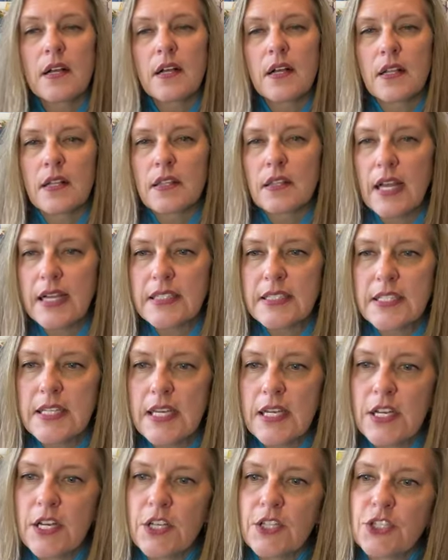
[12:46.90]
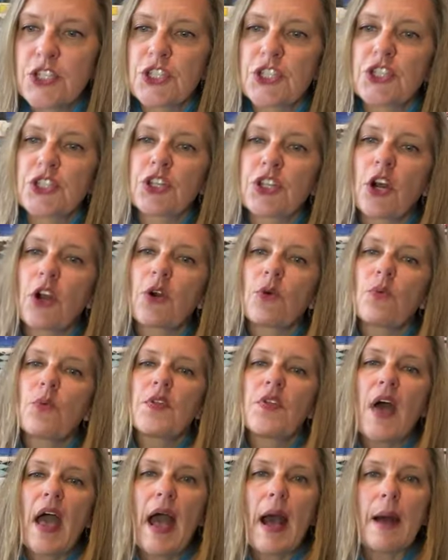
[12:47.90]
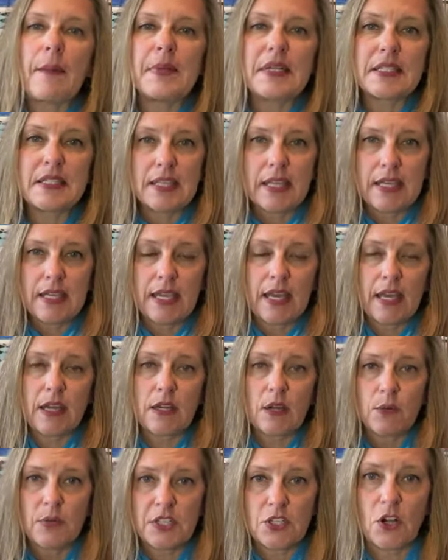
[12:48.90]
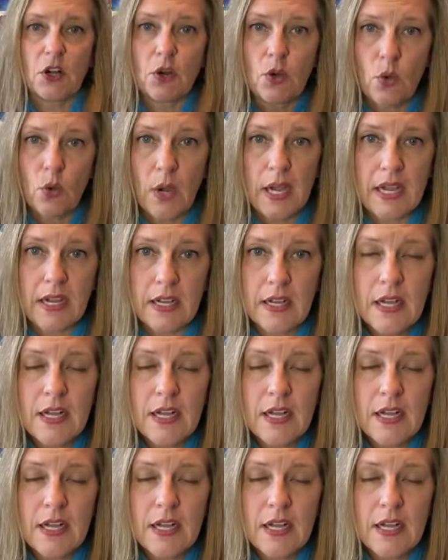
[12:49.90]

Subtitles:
Let's start with habits that get a result quick.